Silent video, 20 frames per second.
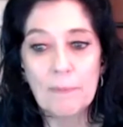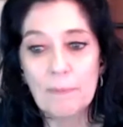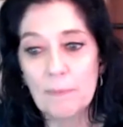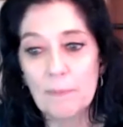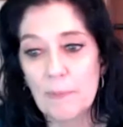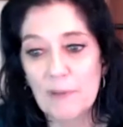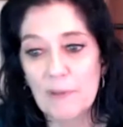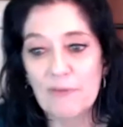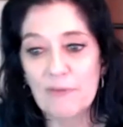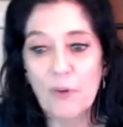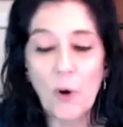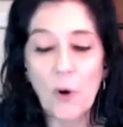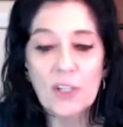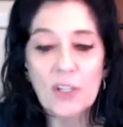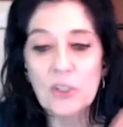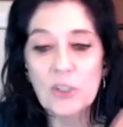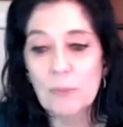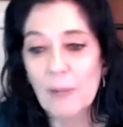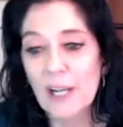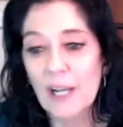Before I
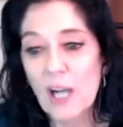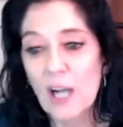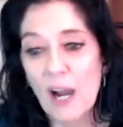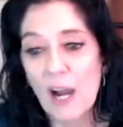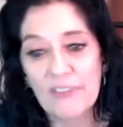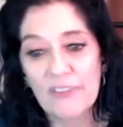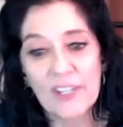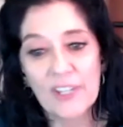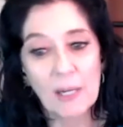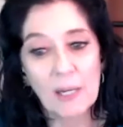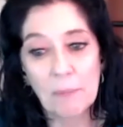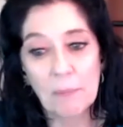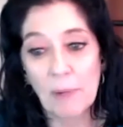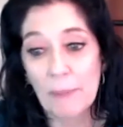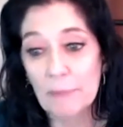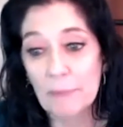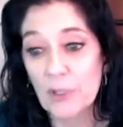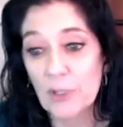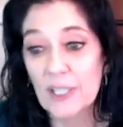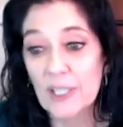do my coffee enema,
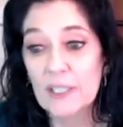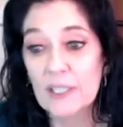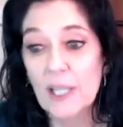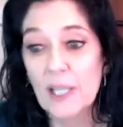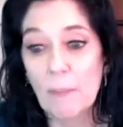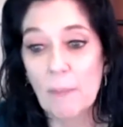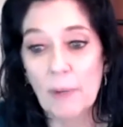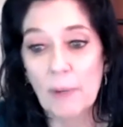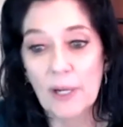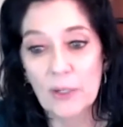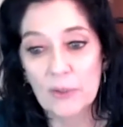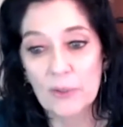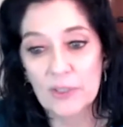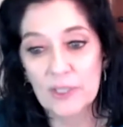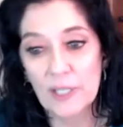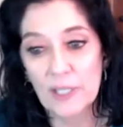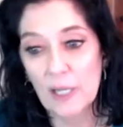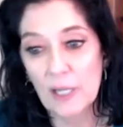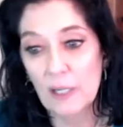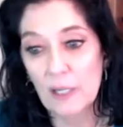I'm drinking down my
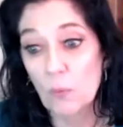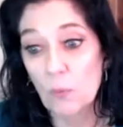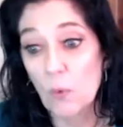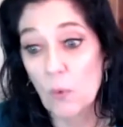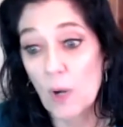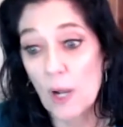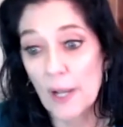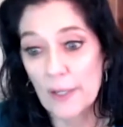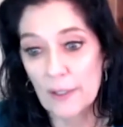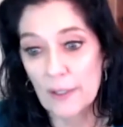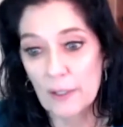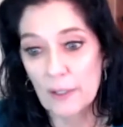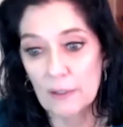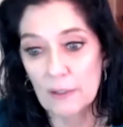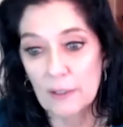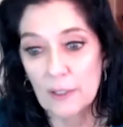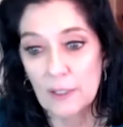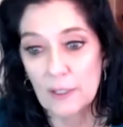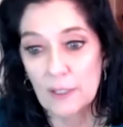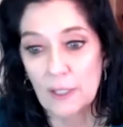ozonated
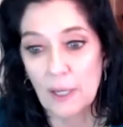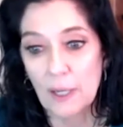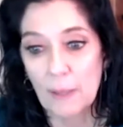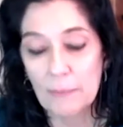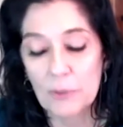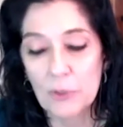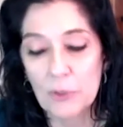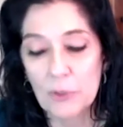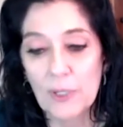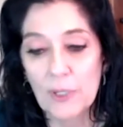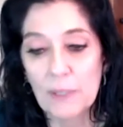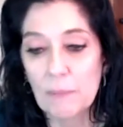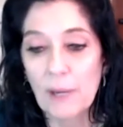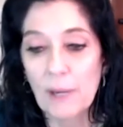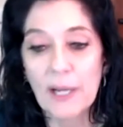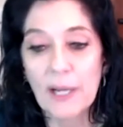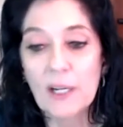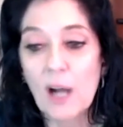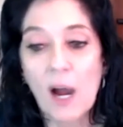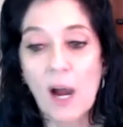water. I'm doing
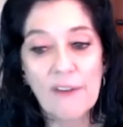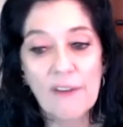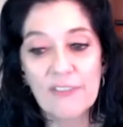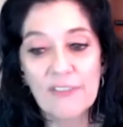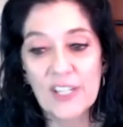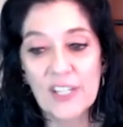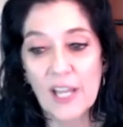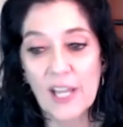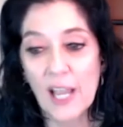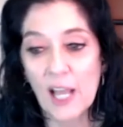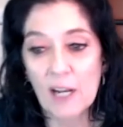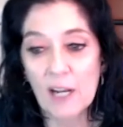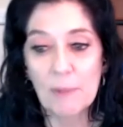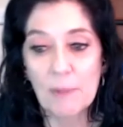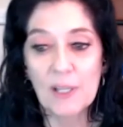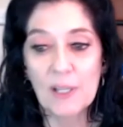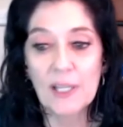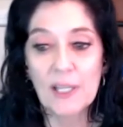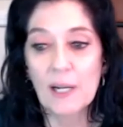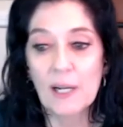my coffee
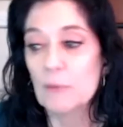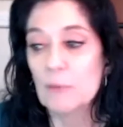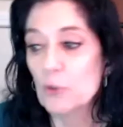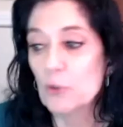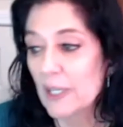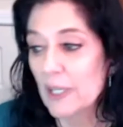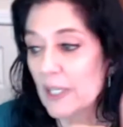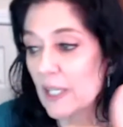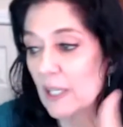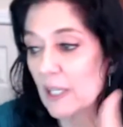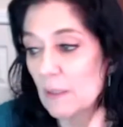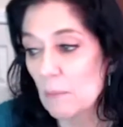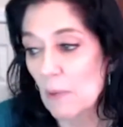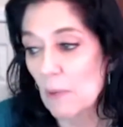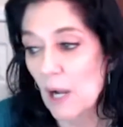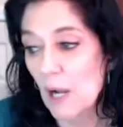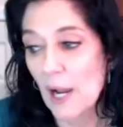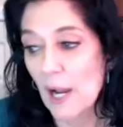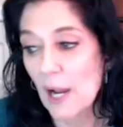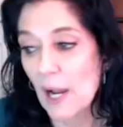enema. Then I'm drinking
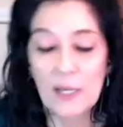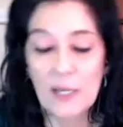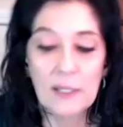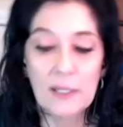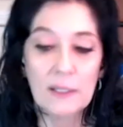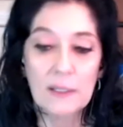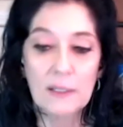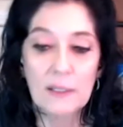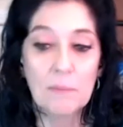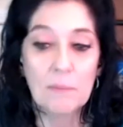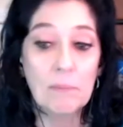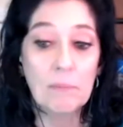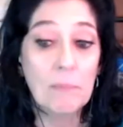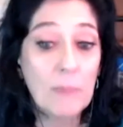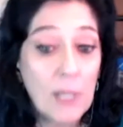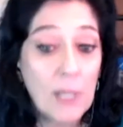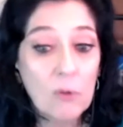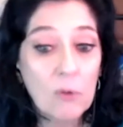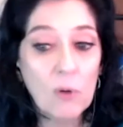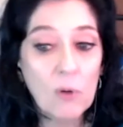my
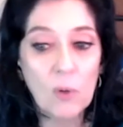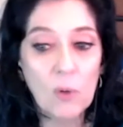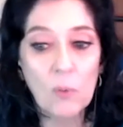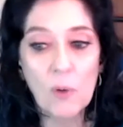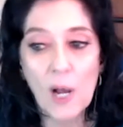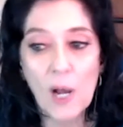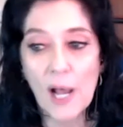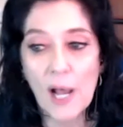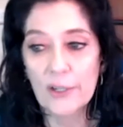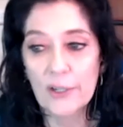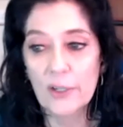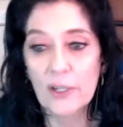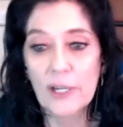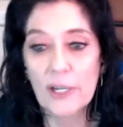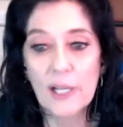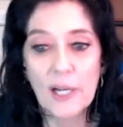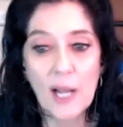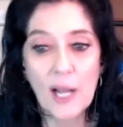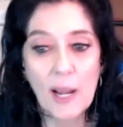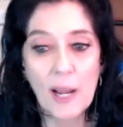mineral water
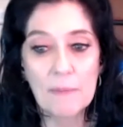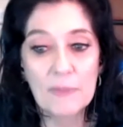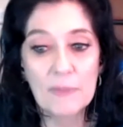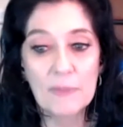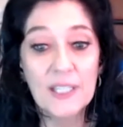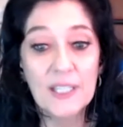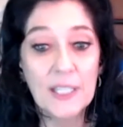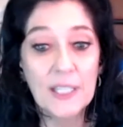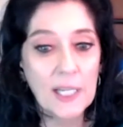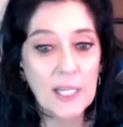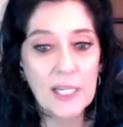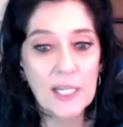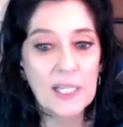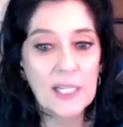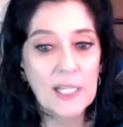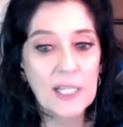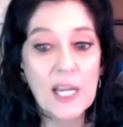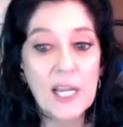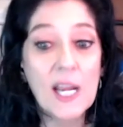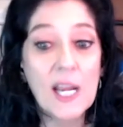and I'm
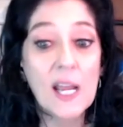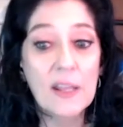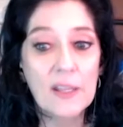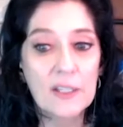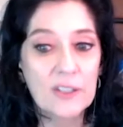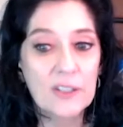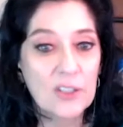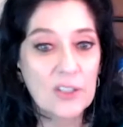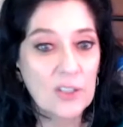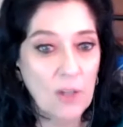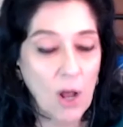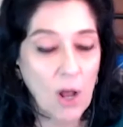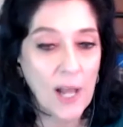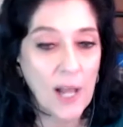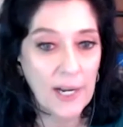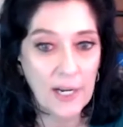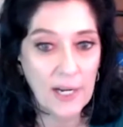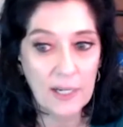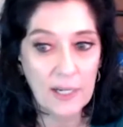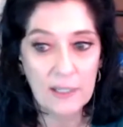getting in the
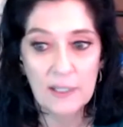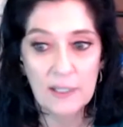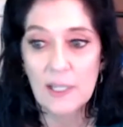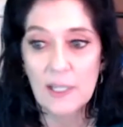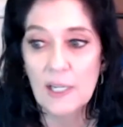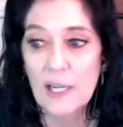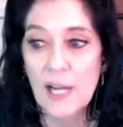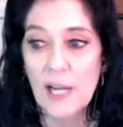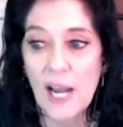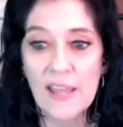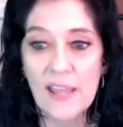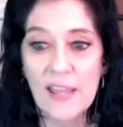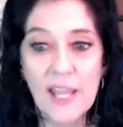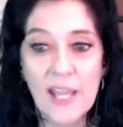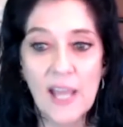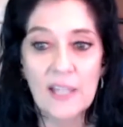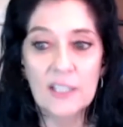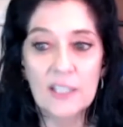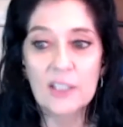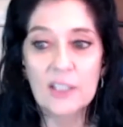sauna. And
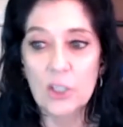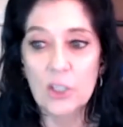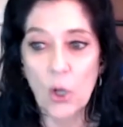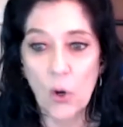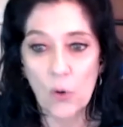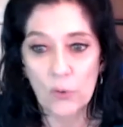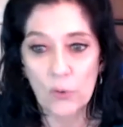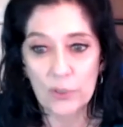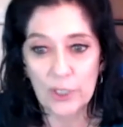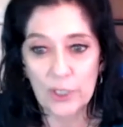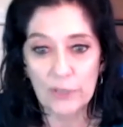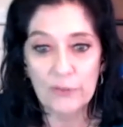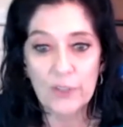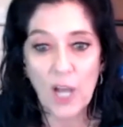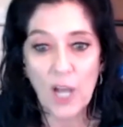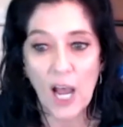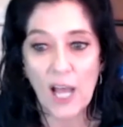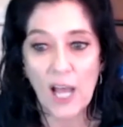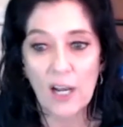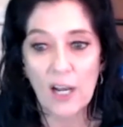then, so you've
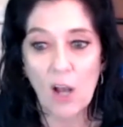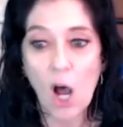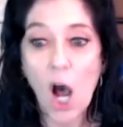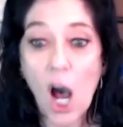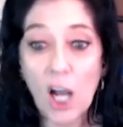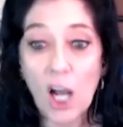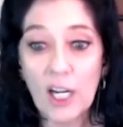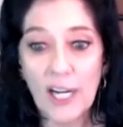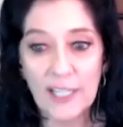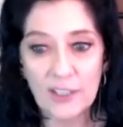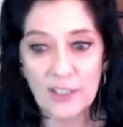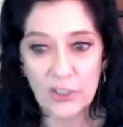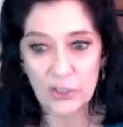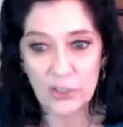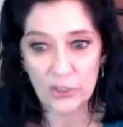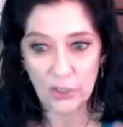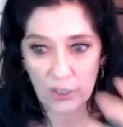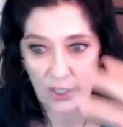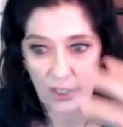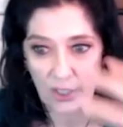got all kinds of
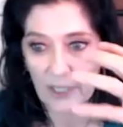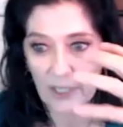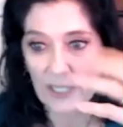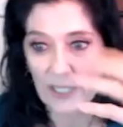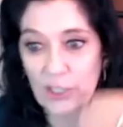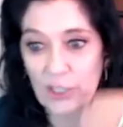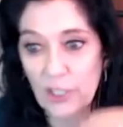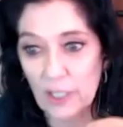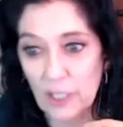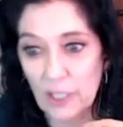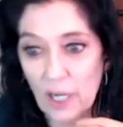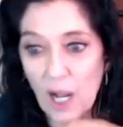circulation and